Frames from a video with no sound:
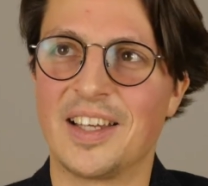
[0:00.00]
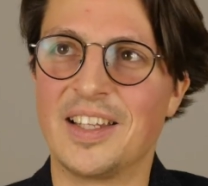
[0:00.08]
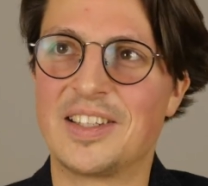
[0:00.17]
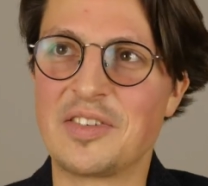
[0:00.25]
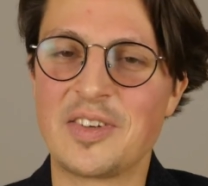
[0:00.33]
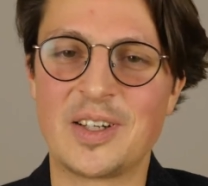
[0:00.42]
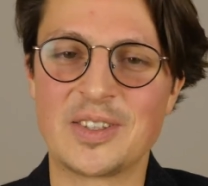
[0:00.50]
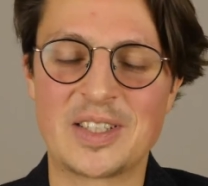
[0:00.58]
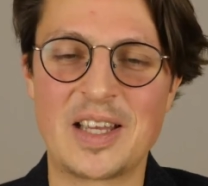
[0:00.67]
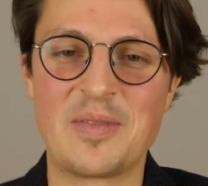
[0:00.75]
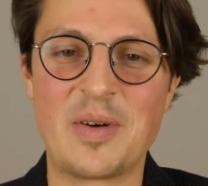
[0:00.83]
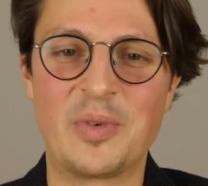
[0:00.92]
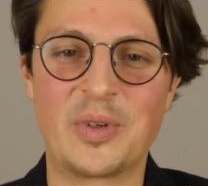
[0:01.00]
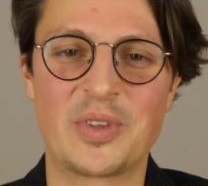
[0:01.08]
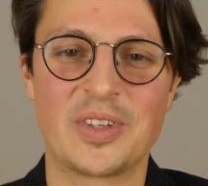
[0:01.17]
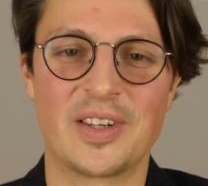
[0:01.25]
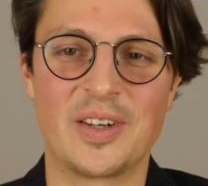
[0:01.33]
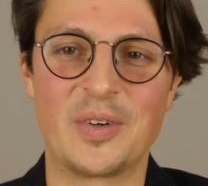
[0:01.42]
Difficult to come up
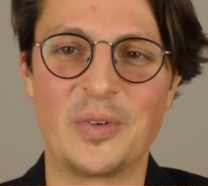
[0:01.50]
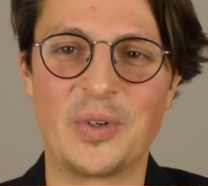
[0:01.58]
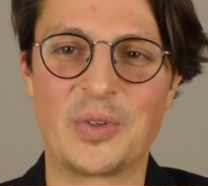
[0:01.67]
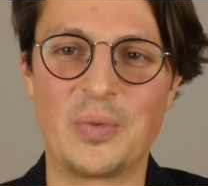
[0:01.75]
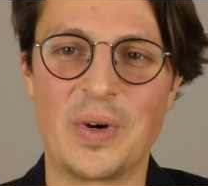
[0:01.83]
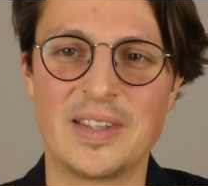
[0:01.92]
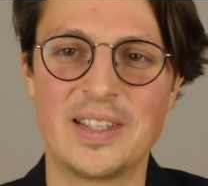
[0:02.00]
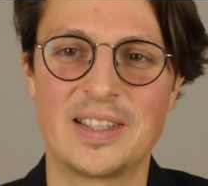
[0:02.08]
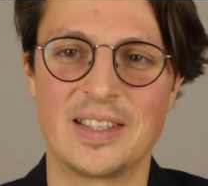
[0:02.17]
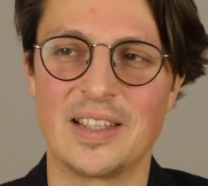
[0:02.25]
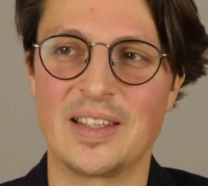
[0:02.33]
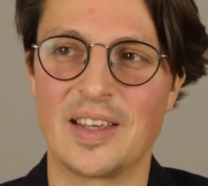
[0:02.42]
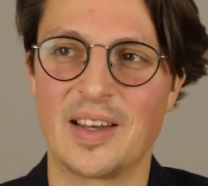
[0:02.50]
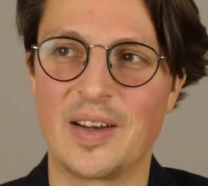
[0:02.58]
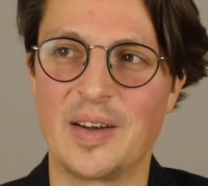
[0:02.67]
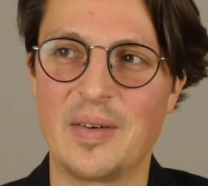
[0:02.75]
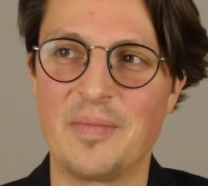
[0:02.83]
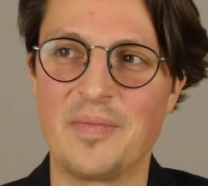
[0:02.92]
with one
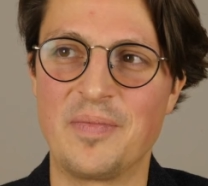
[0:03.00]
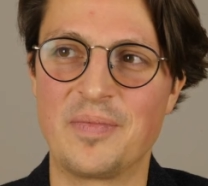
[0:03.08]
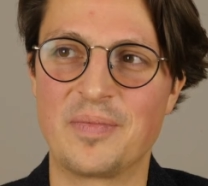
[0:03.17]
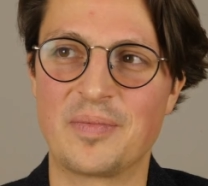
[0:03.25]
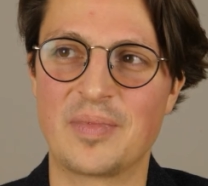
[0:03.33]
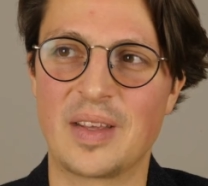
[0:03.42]
thing.